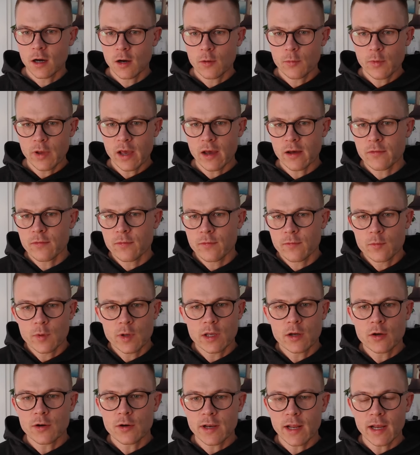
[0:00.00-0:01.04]
We
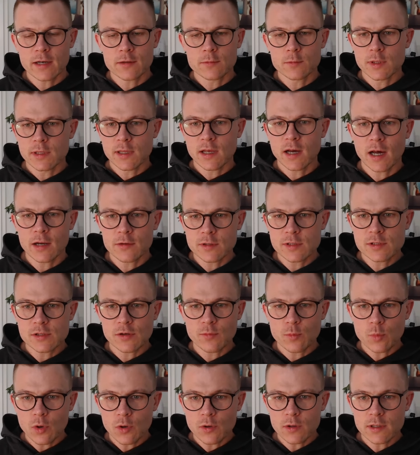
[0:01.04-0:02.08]
connect with hundreds
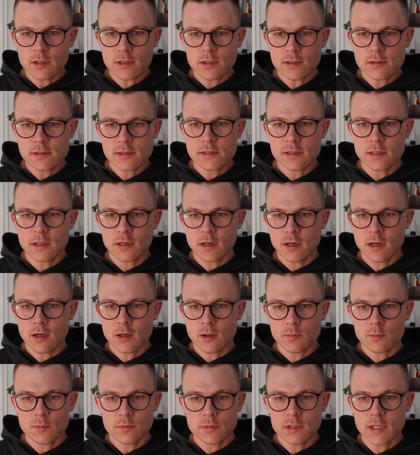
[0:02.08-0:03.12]
of brokers,
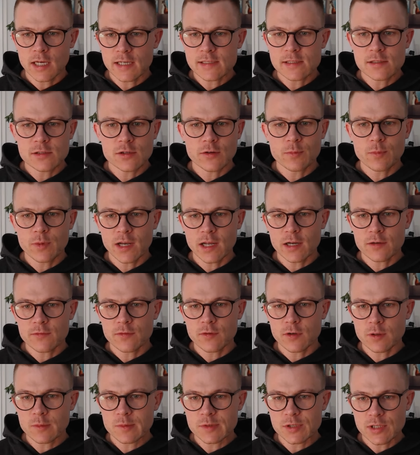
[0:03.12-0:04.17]
dozens of
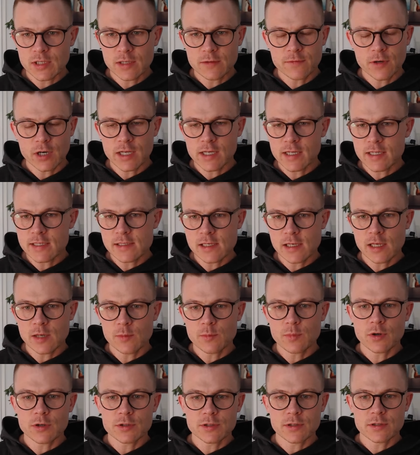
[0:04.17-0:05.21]
platforms. You can very easily
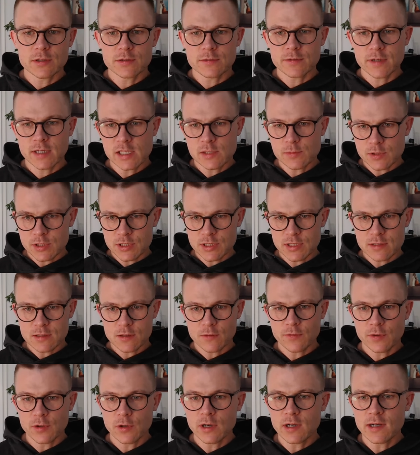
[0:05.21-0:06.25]
import your trades with just a
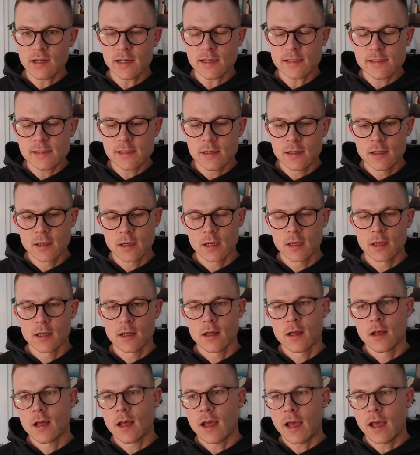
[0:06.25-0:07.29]
few clicks.
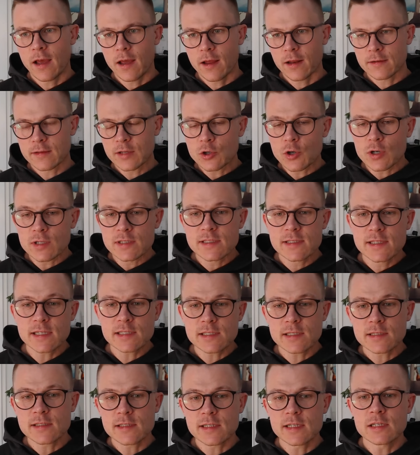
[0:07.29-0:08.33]
And the
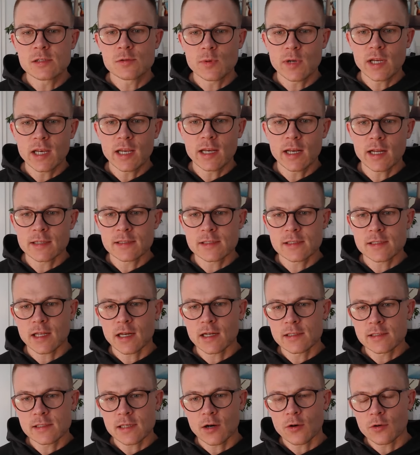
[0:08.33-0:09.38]
consistency is really that
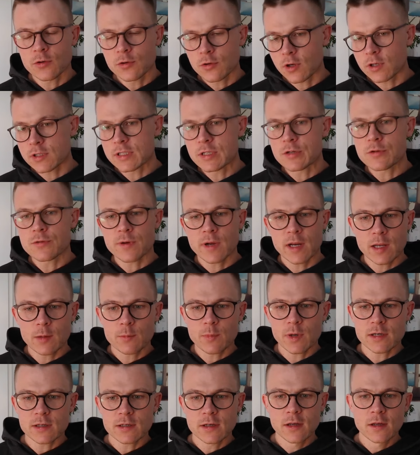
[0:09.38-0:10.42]
stands out, not in trading,
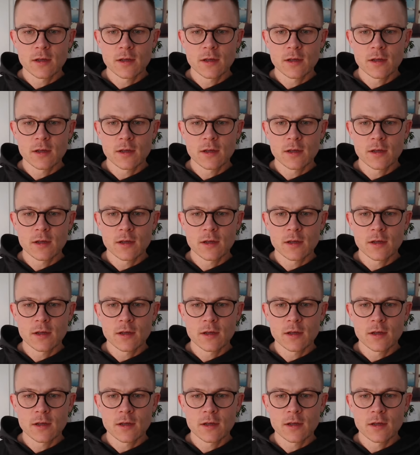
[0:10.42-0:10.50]
but